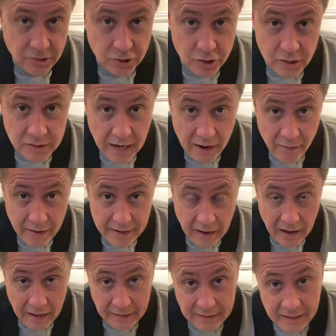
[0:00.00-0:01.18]
just how I
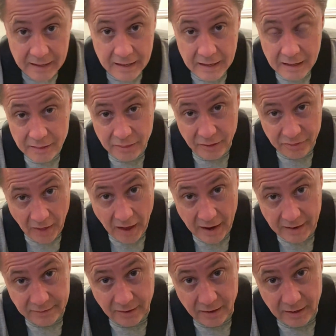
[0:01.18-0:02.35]
got the
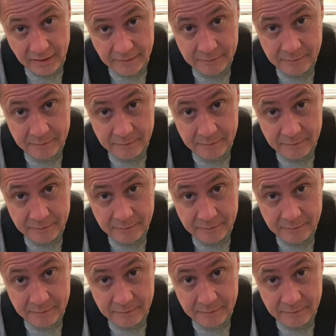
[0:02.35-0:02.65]
thighs on.